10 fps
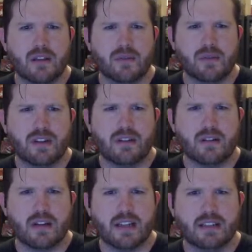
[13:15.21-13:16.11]
3
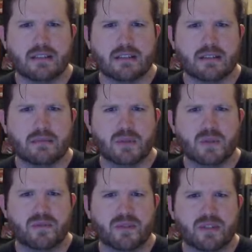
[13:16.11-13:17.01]
crates
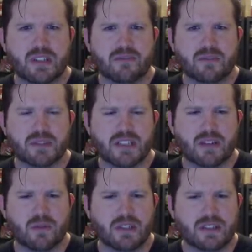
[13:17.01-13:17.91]
move 3 from
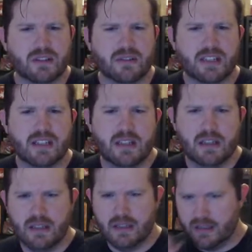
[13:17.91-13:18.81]
stack 1 to 3.
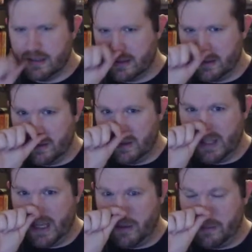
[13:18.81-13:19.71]
So
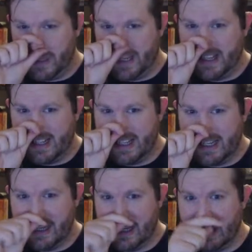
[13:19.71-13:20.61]
that would mean
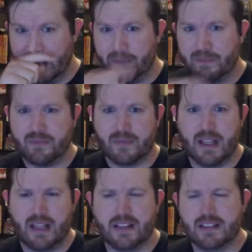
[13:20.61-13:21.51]
D
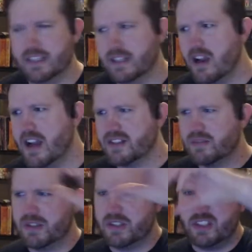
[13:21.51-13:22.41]
and Z. All right, so
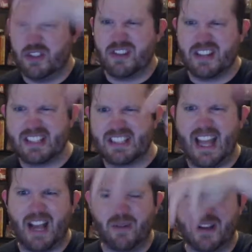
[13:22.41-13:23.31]
we're doing it
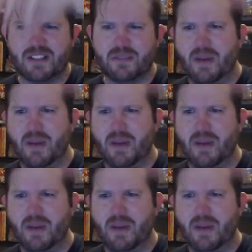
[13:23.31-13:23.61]
stack wise.